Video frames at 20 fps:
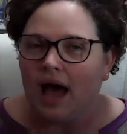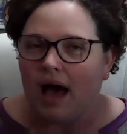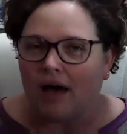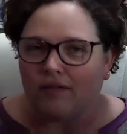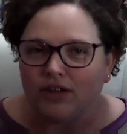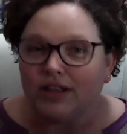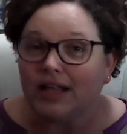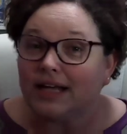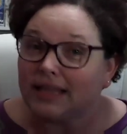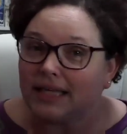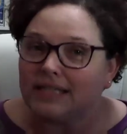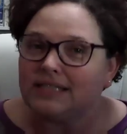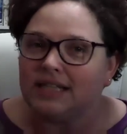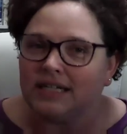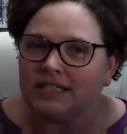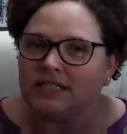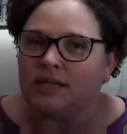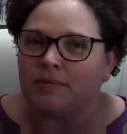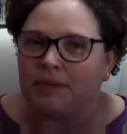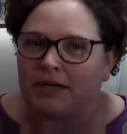I feel like this
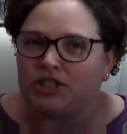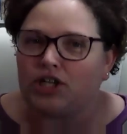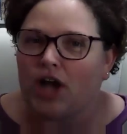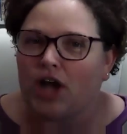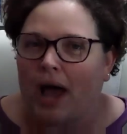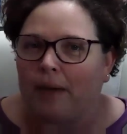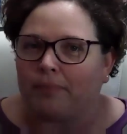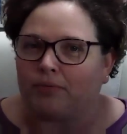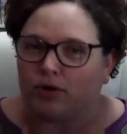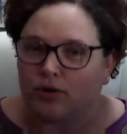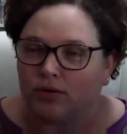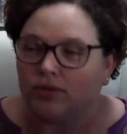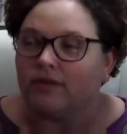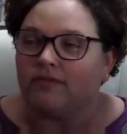needs to be chapter.